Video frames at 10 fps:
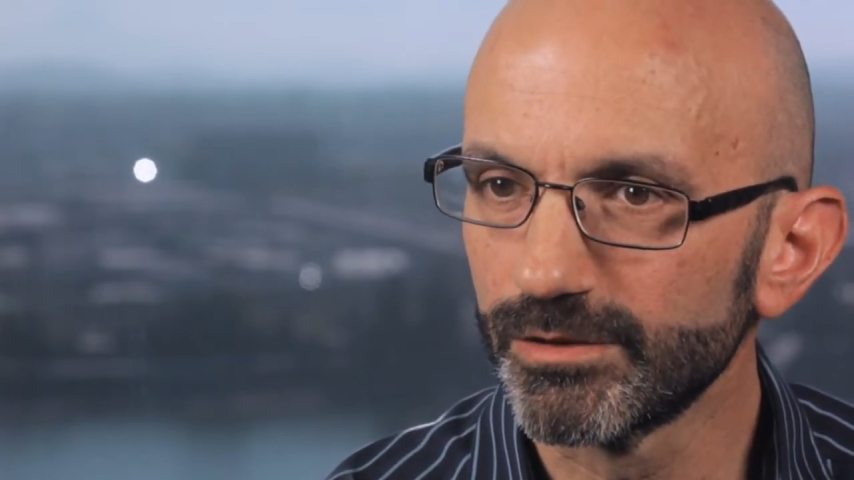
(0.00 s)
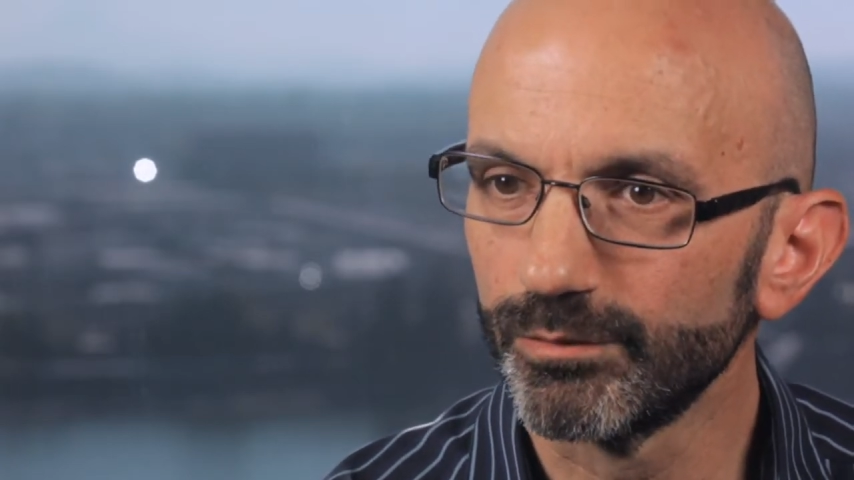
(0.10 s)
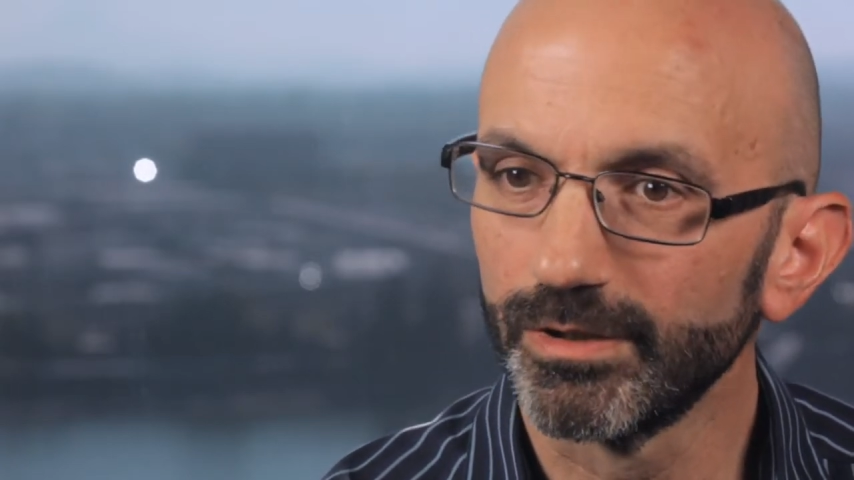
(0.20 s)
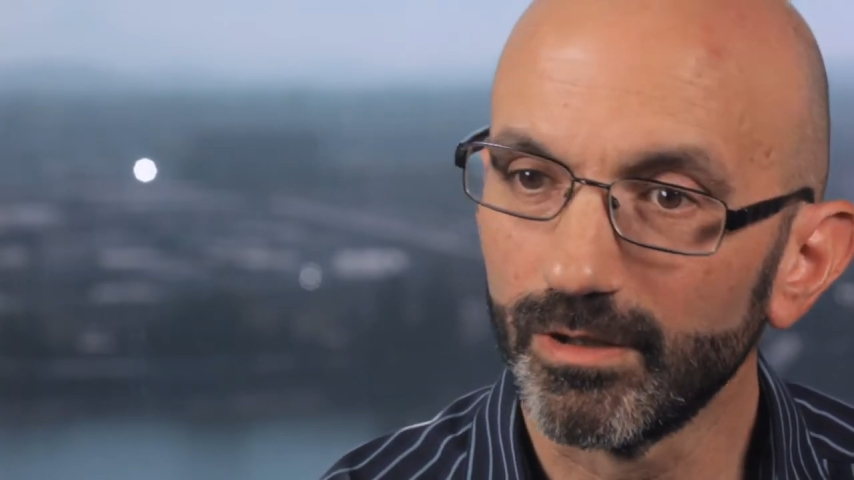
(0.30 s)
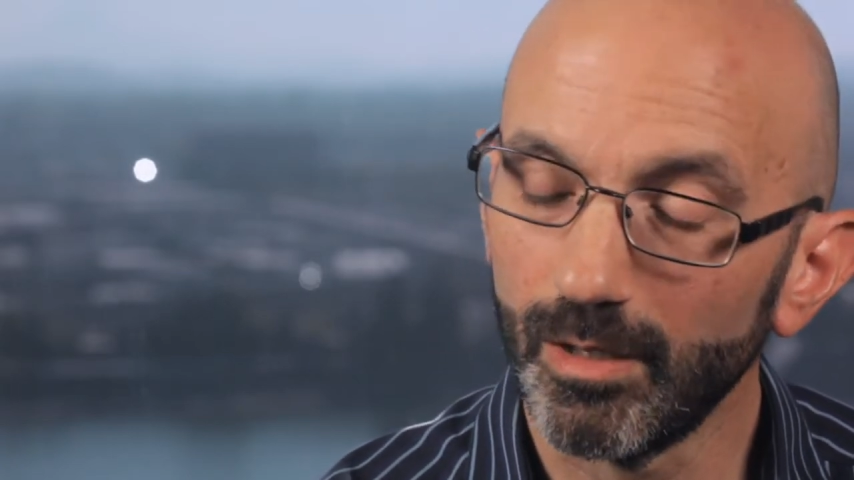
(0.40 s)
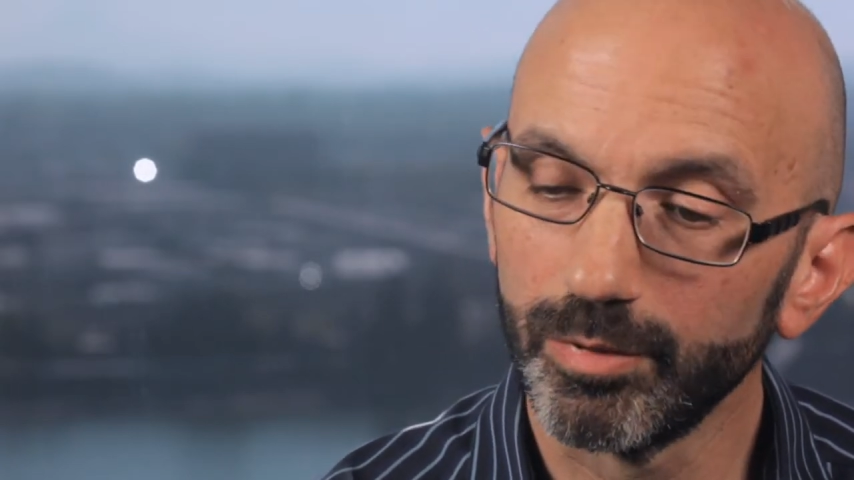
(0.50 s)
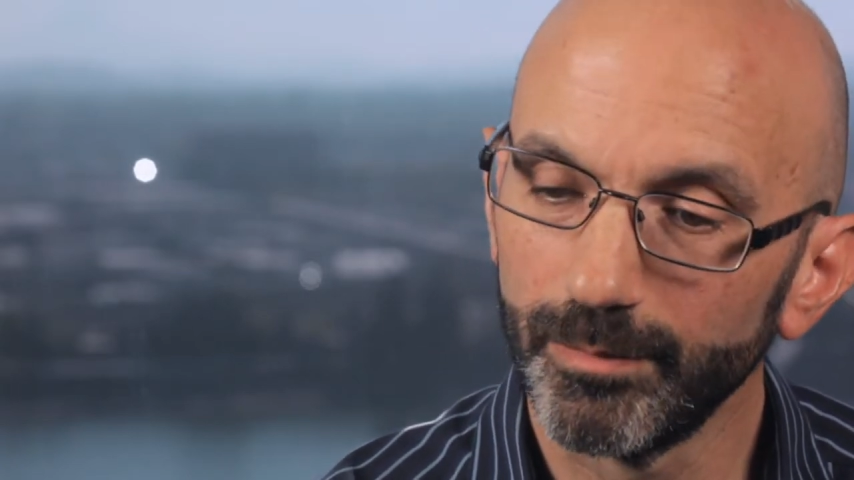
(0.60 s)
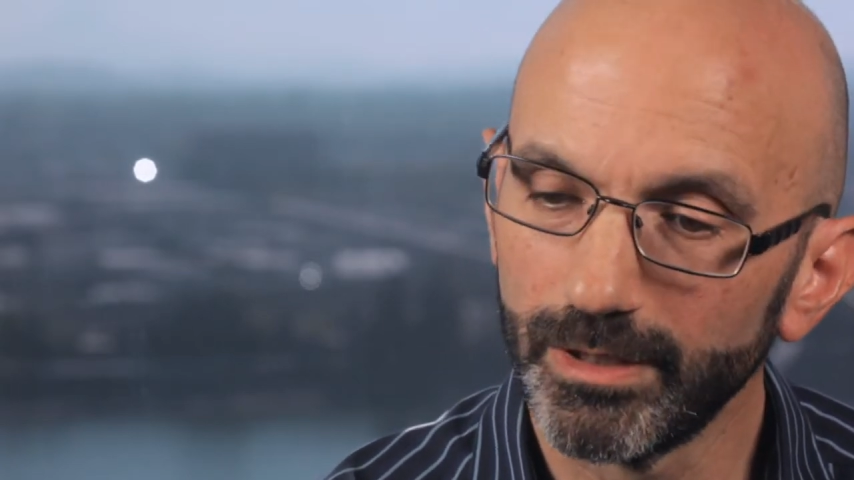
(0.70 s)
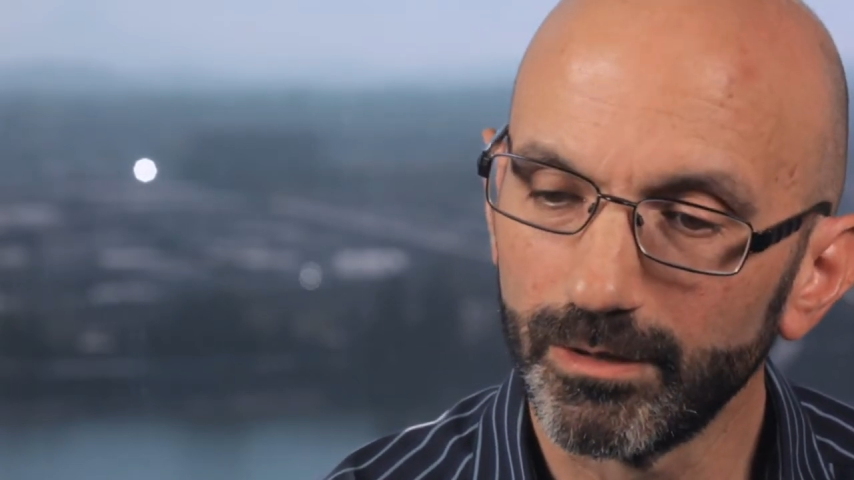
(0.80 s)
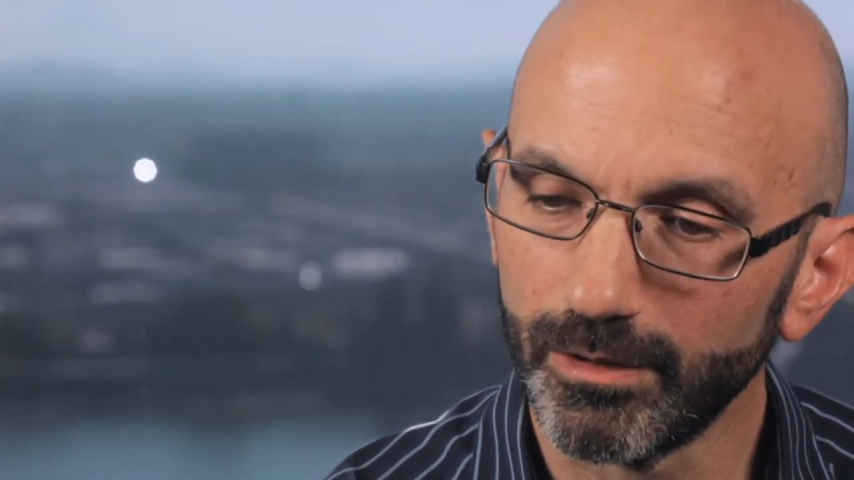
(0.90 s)
has really
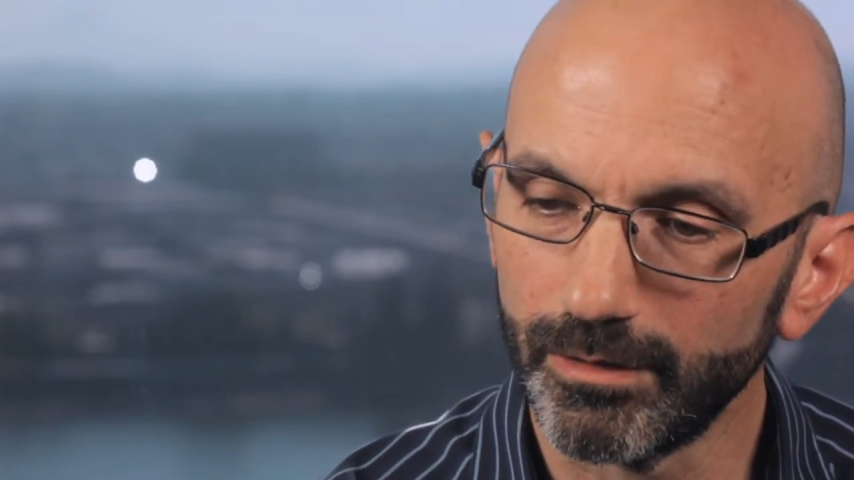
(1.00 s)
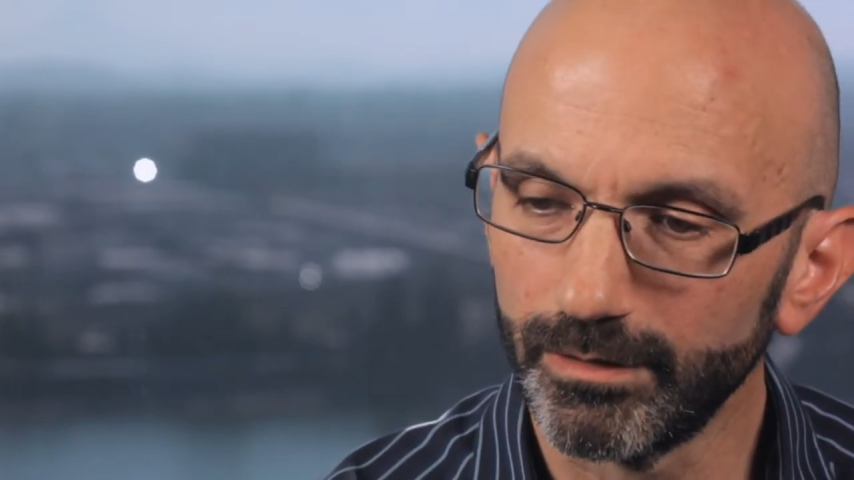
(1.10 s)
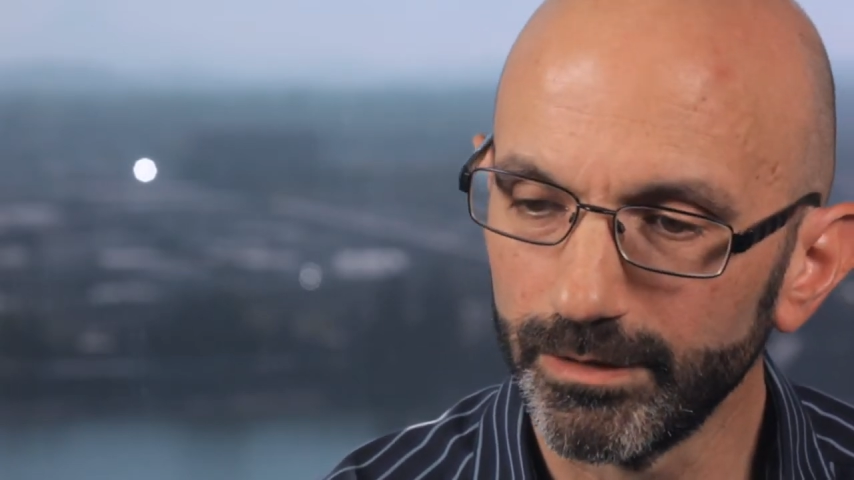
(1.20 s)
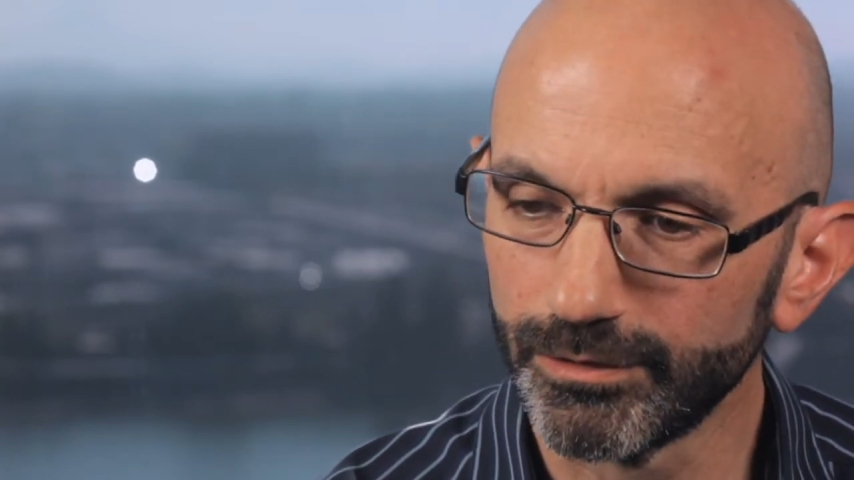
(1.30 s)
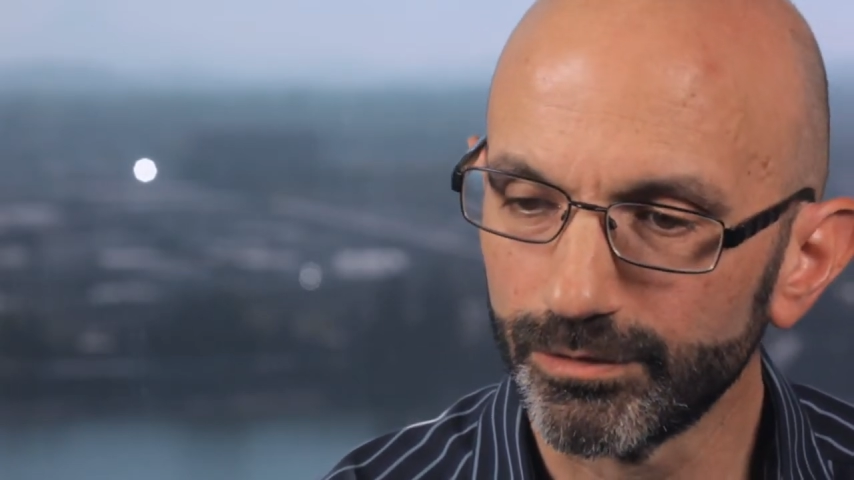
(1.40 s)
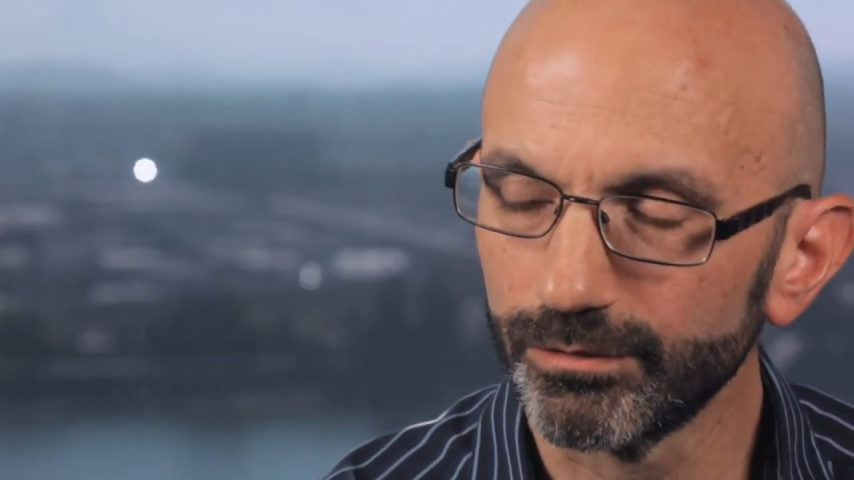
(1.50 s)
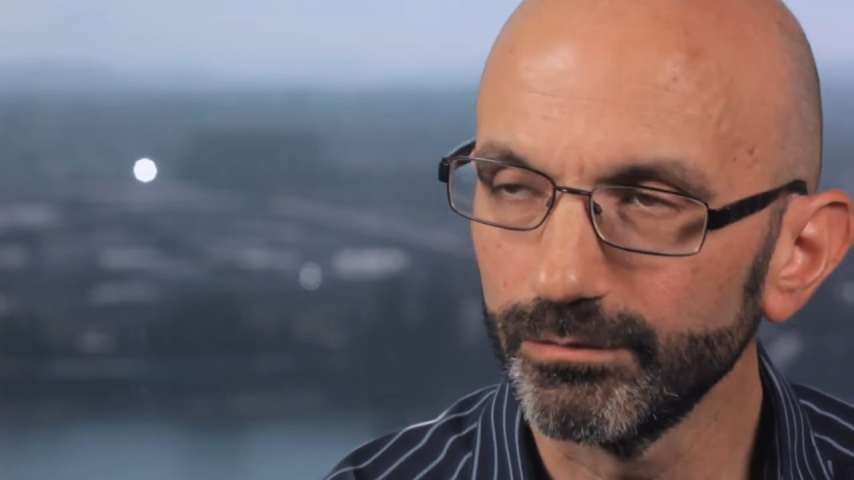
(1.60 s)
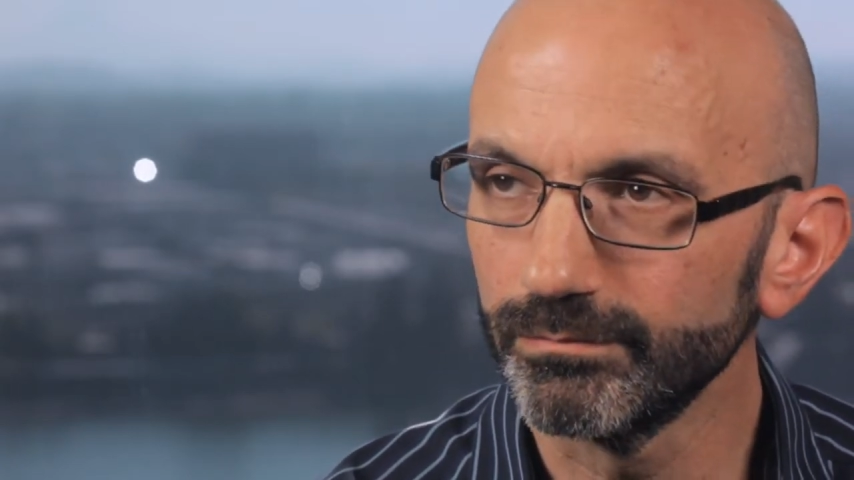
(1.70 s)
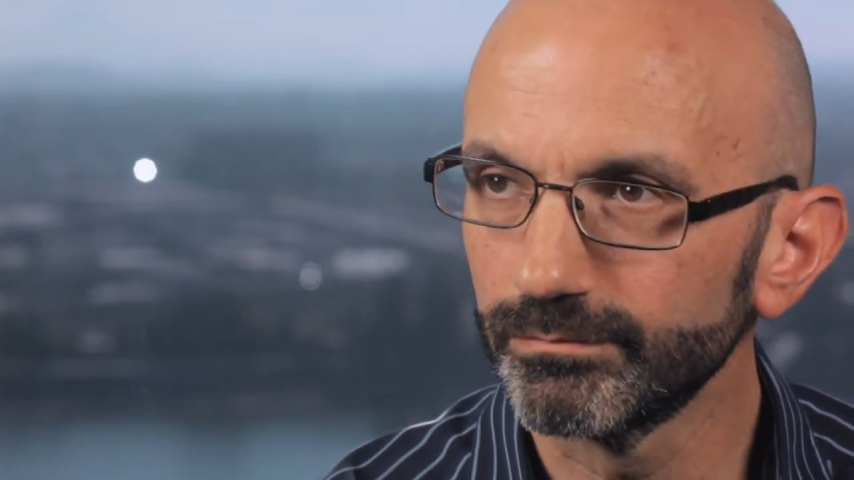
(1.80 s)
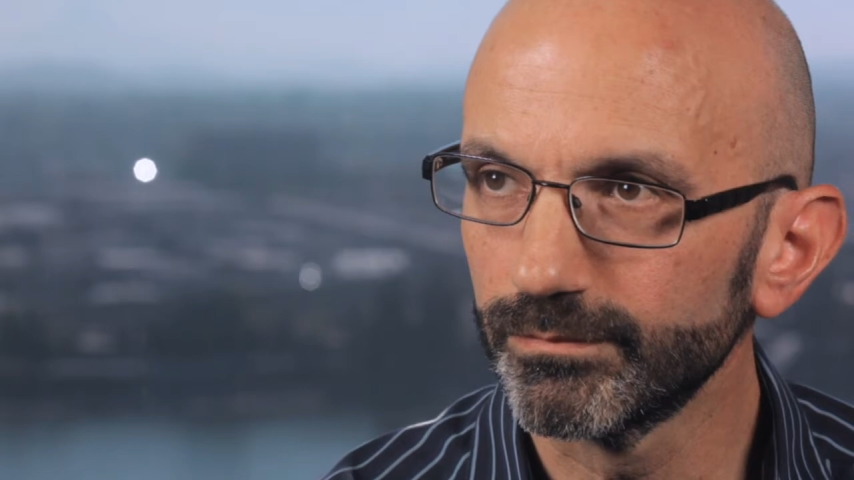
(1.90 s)
complemented our
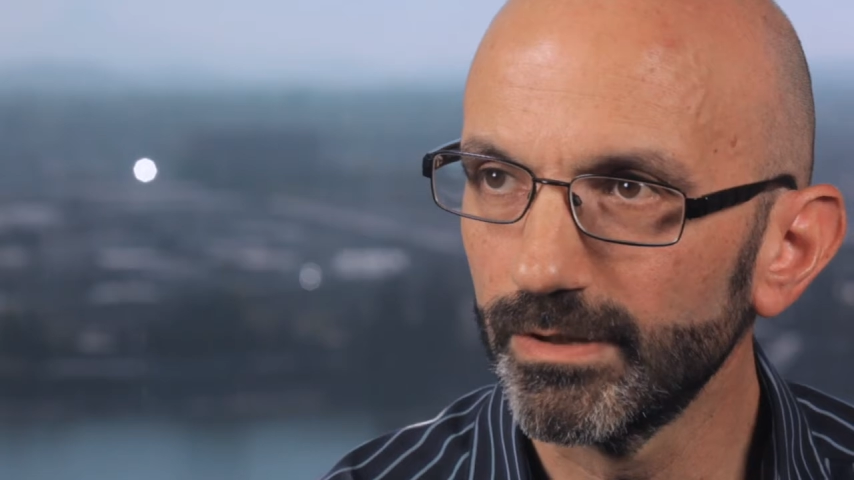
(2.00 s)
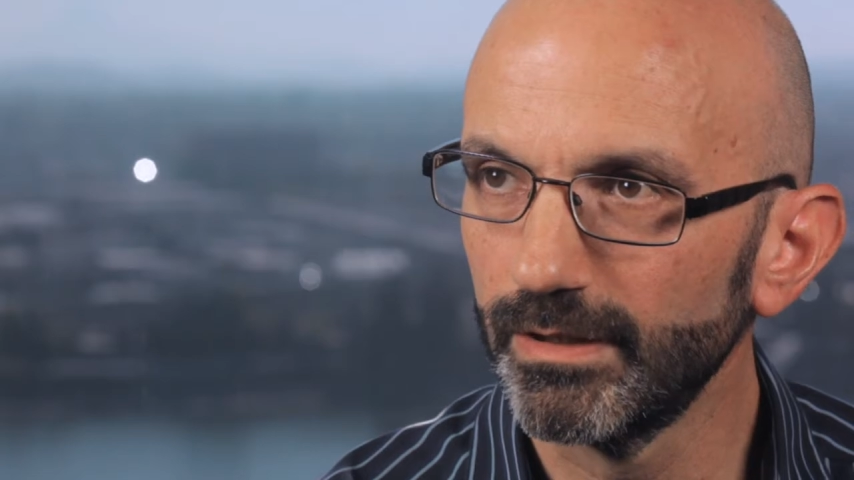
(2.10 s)
internal